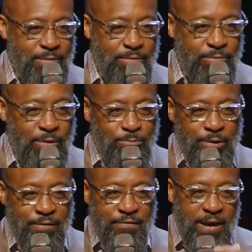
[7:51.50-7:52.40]
What
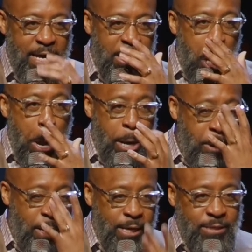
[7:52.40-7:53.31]
we find here
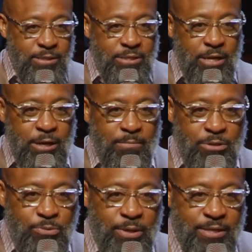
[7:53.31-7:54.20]
in Psalm
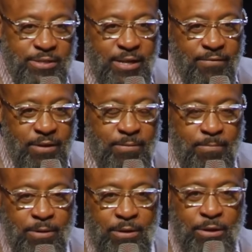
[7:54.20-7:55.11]
27
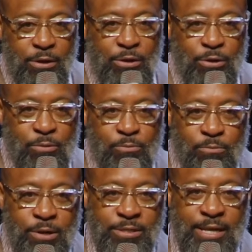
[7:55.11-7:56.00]

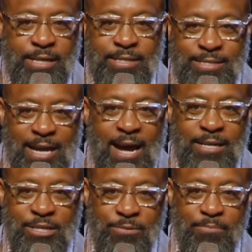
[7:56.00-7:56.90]
was a
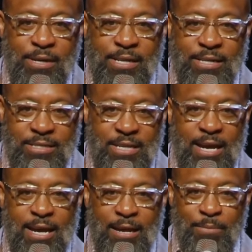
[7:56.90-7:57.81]
documented
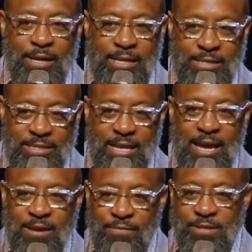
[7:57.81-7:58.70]
time in
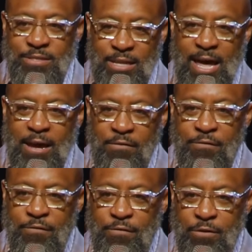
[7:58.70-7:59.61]
David's
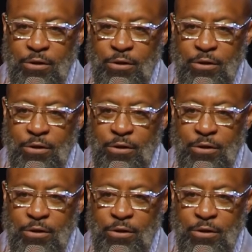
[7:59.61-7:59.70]
life